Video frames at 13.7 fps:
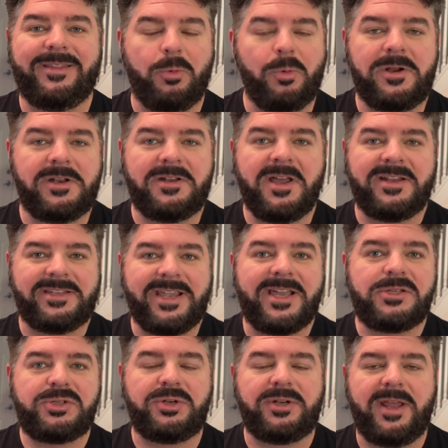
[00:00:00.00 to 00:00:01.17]
They want it done
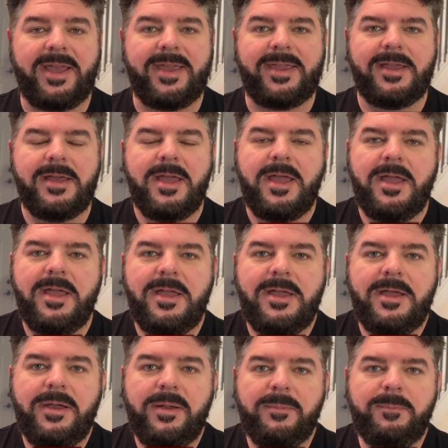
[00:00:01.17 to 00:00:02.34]
yesterday.
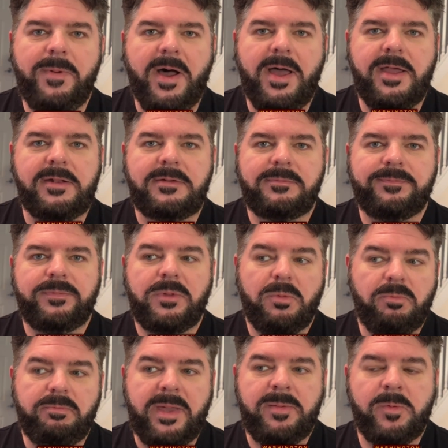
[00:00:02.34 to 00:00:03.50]
But
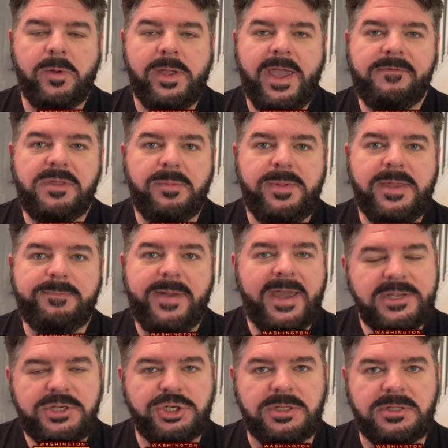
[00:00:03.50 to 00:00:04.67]
maybe we have to be
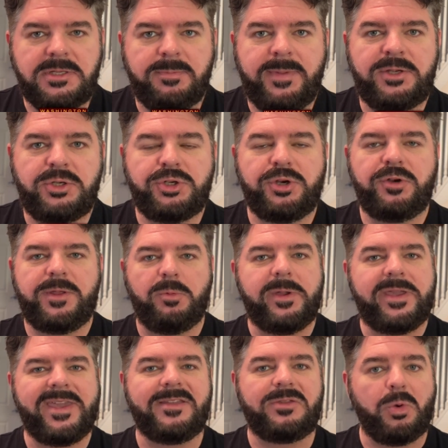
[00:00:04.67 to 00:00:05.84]
patient to make sure that we
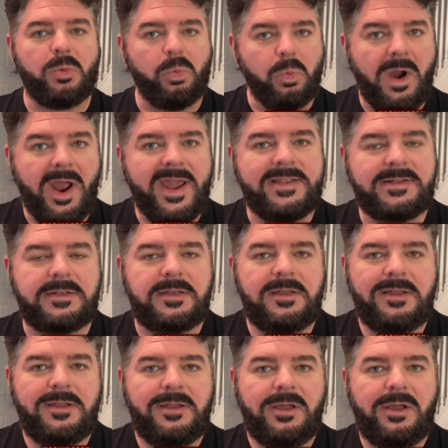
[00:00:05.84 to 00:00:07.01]
get the right
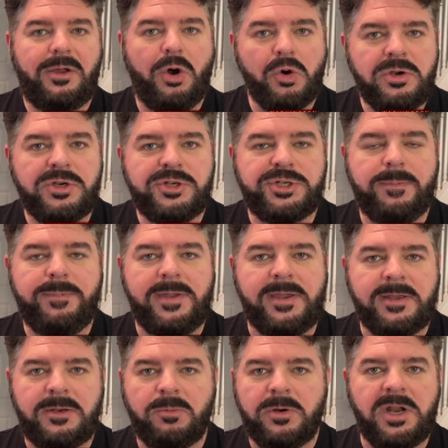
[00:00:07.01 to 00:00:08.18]
ownership
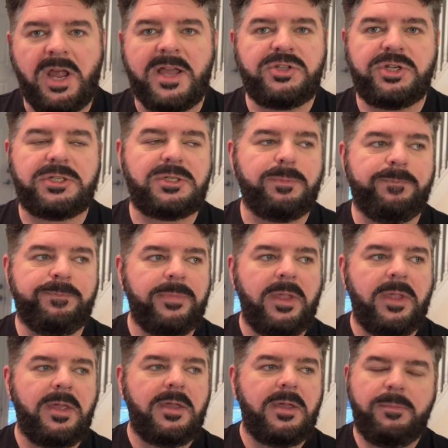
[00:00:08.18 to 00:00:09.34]
in, and we're not just
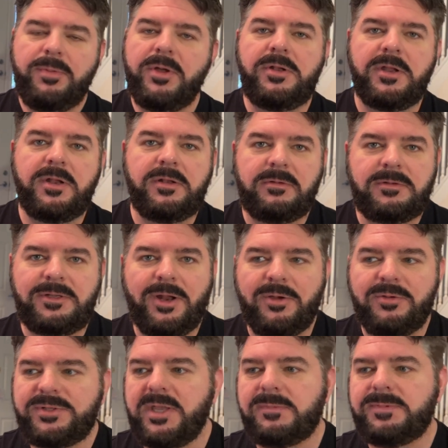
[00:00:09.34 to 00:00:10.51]

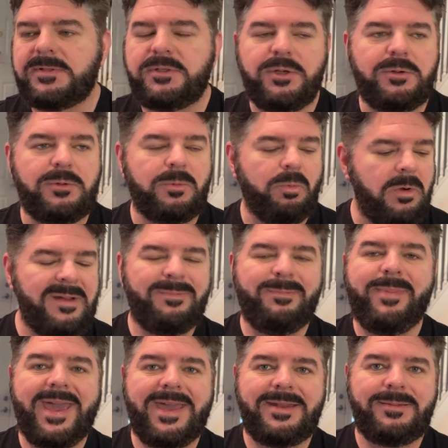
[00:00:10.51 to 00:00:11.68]
substituting one
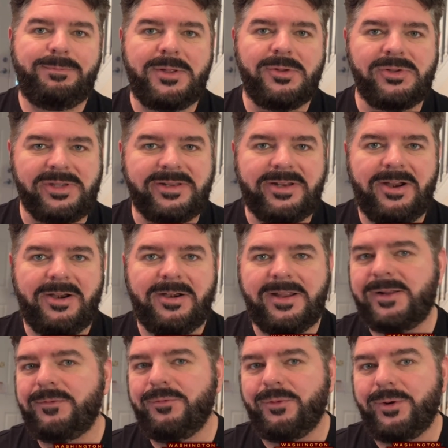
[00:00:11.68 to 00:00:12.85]
bad billionaire
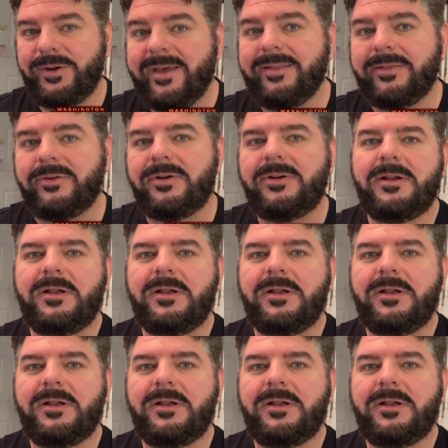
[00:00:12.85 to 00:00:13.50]
in for another.